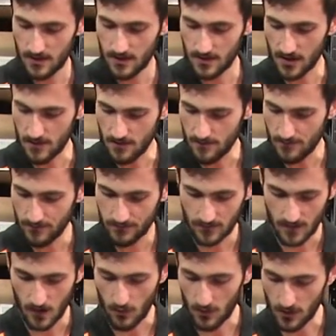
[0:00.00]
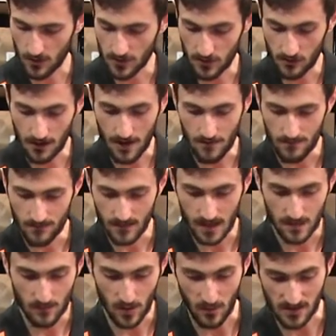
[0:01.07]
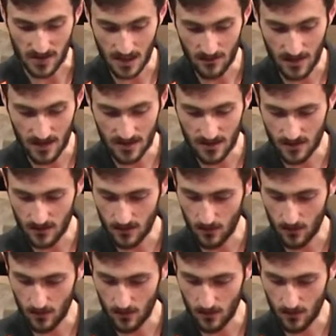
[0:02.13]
so what we're going to do now, pop our tea bags in,